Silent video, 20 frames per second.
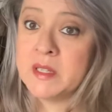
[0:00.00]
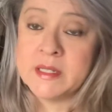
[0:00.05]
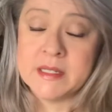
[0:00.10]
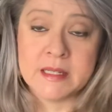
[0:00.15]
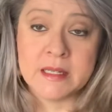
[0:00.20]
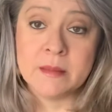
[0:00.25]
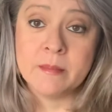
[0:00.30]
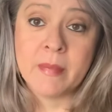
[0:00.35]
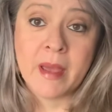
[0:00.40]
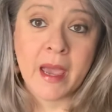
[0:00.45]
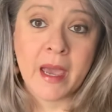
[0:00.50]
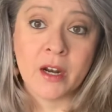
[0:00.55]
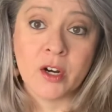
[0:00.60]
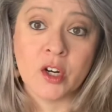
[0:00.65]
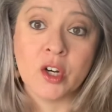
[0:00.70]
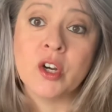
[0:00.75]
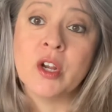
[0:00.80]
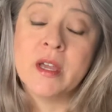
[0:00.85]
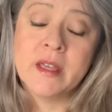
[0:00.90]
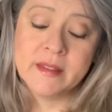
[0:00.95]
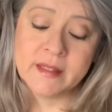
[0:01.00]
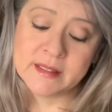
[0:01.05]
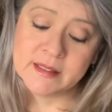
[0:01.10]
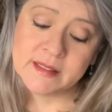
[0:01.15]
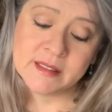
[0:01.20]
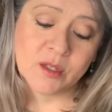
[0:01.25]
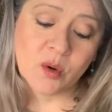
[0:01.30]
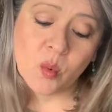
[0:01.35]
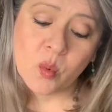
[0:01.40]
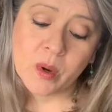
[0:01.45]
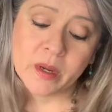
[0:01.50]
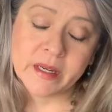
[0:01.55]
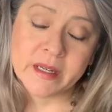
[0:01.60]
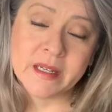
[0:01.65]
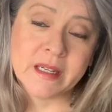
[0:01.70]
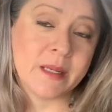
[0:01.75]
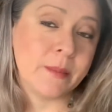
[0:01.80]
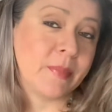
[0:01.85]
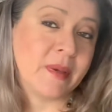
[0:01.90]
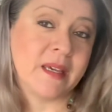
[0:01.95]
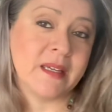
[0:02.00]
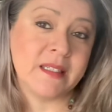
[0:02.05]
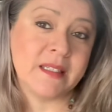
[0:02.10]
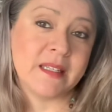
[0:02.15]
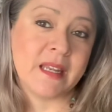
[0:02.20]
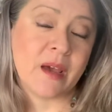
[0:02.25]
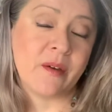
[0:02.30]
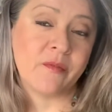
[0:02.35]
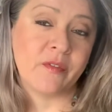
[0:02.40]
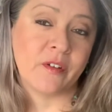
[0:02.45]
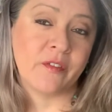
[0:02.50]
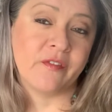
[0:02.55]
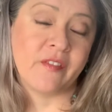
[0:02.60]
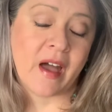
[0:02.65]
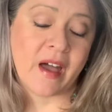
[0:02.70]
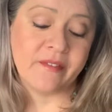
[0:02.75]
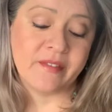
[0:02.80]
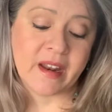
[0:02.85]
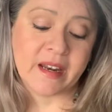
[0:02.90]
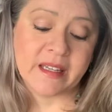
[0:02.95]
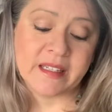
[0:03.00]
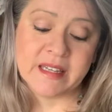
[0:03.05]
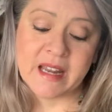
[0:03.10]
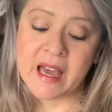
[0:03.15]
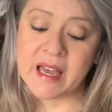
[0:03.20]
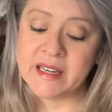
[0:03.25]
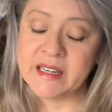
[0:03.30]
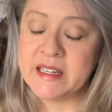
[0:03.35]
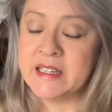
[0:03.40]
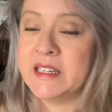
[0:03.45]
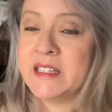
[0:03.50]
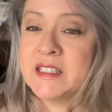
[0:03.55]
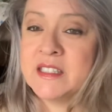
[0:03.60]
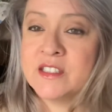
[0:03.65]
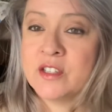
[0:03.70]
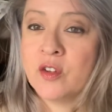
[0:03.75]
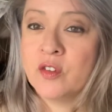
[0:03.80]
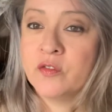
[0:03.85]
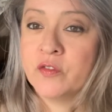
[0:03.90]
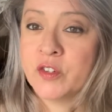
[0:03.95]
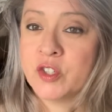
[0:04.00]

didn't matter, they still wanted it, picked it up for $5.99, and it sold for